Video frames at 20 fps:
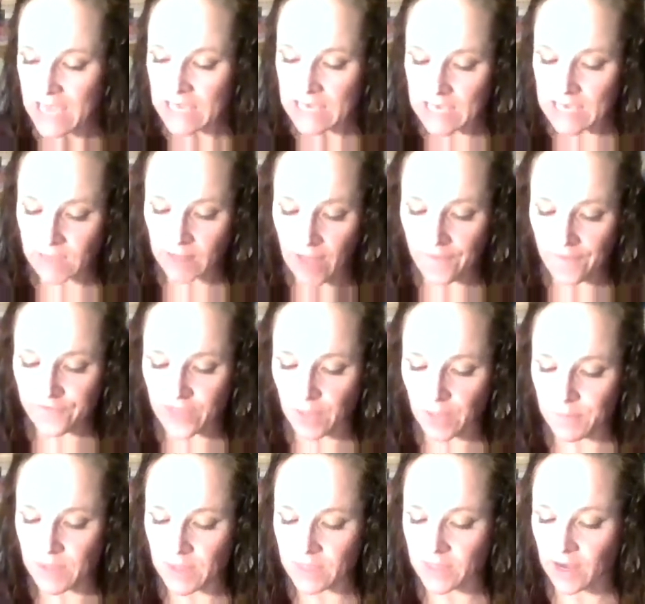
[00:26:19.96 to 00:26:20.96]
He left
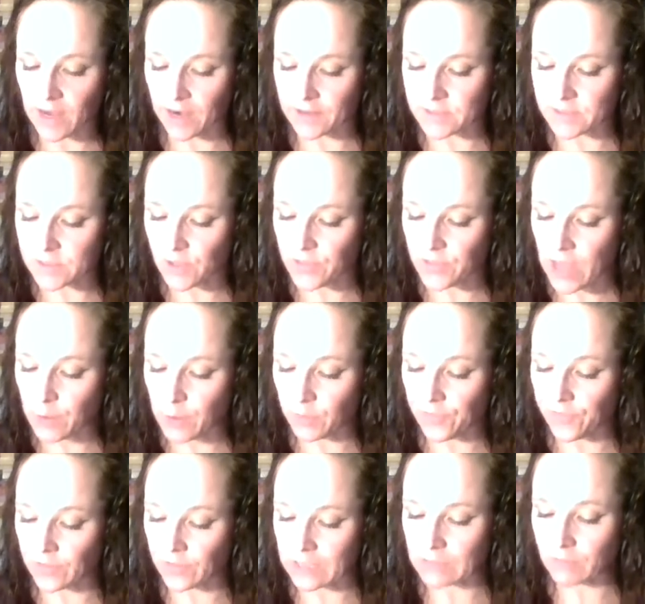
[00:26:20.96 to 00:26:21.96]
them in there until they were
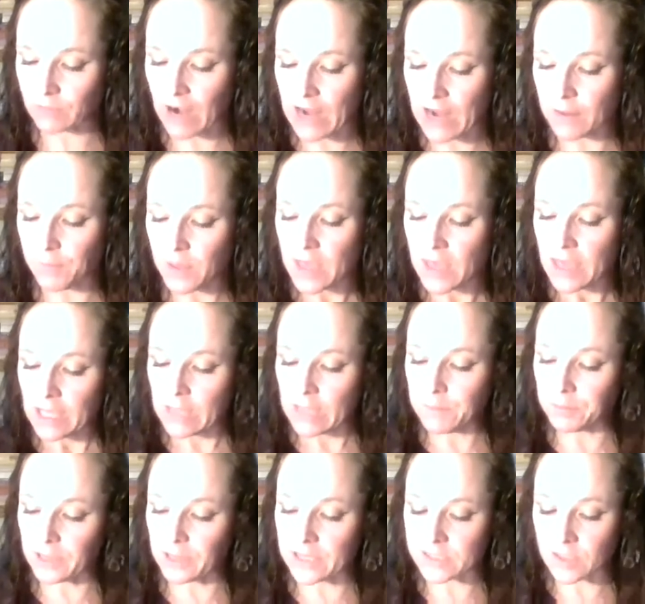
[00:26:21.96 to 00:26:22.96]
fully ripe. He
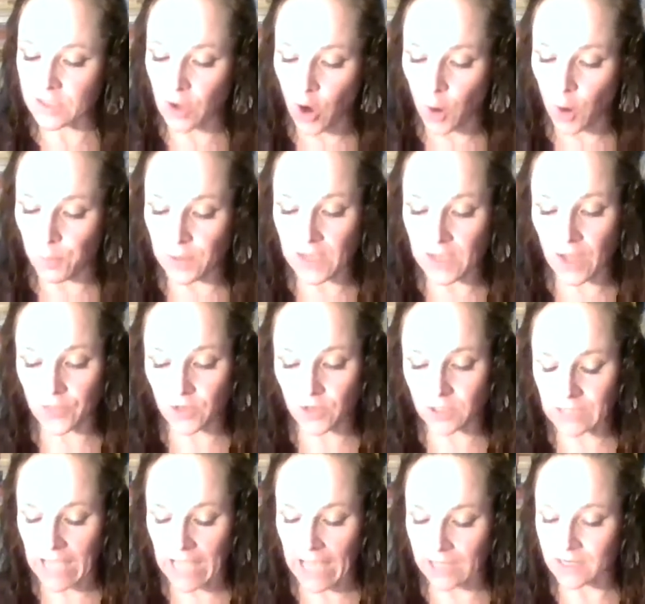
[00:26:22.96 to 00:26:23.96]
placed the Hopi on their
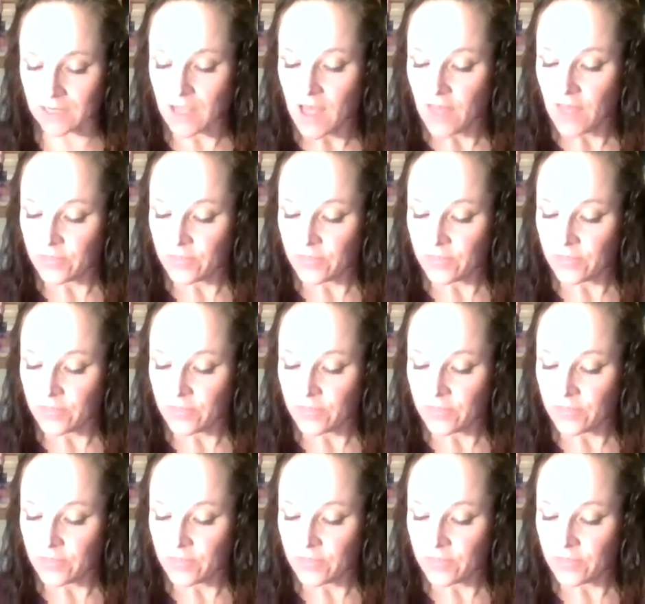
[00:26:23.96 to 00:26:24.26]
land.